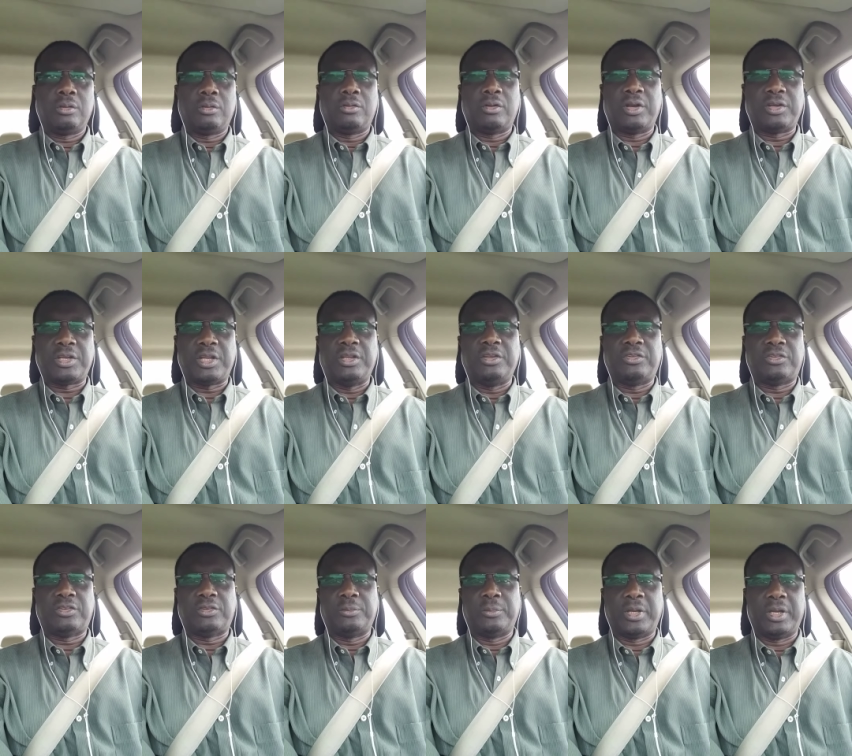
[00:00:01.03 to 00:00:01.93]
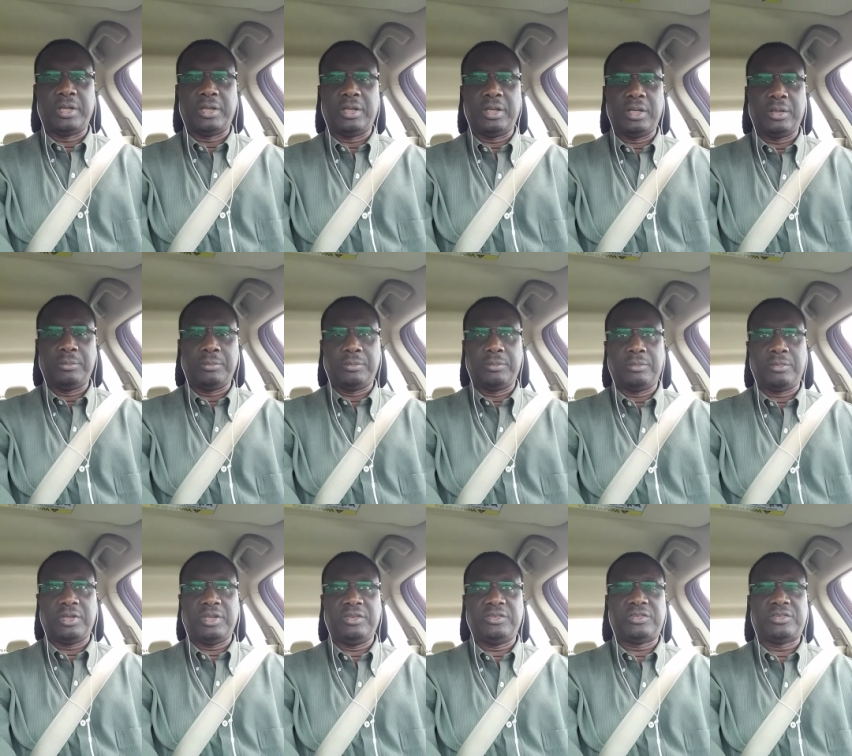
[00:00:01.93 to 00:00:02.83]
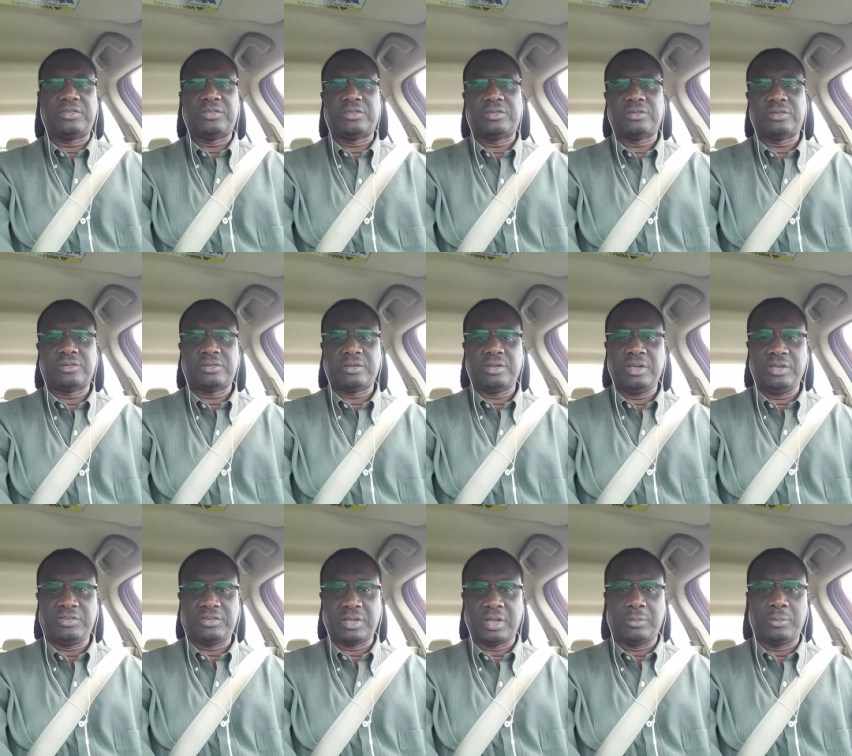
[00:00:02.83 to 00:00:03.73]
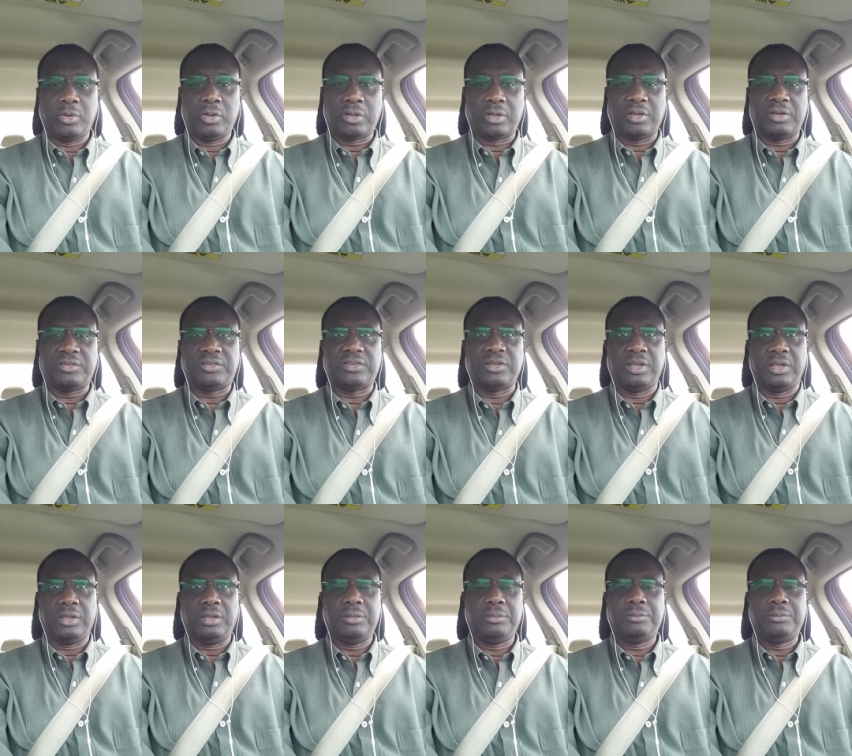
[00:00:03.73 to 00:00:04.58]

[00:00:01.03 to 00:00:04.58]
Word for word: Greetings, my name is Essa Bokarr Sy.